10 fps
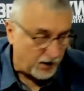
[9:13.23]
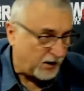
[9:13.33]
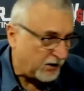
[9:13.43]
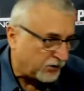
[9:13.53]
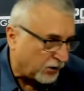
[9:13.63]

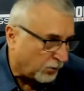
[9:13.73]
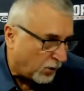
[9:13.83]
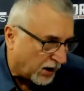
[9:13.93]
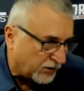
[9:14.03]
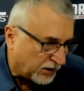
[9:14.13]
on Eastern
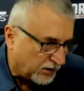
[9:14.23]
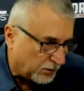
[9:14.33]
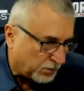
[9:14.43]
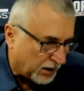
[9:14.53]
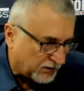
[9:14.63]

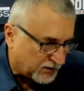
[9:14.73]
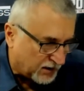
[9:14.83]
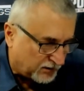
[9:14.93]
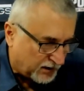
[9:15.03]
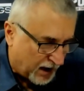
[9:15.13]
Washington plus
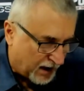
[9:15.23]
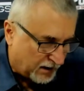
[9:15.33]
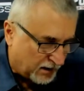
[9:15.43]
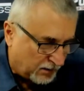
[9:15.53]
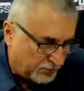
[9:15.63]
the
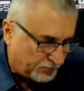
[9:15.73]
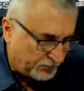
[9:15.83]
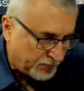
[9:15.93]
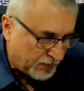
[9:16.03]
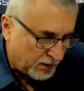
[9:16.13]
10. If
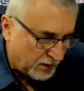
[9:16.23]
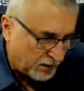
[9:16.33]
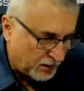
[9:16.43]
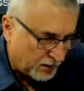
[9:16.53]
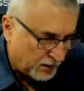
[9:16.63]

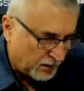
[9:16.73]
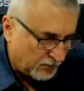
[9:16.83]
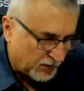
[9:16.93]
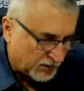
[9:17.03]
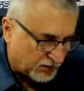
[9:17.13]

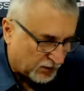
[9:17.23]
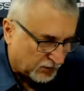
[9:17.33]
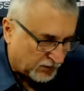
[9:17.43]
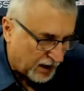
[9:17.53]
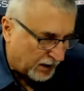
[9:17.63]
it's
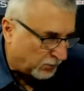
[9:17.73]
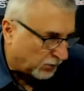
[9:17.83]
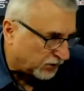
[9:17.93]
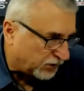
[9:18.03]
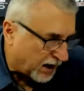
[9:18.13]
still 10,
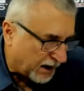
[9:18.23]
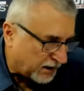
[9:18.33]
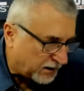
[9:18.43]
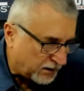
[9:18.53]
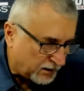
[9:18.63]
we'll check.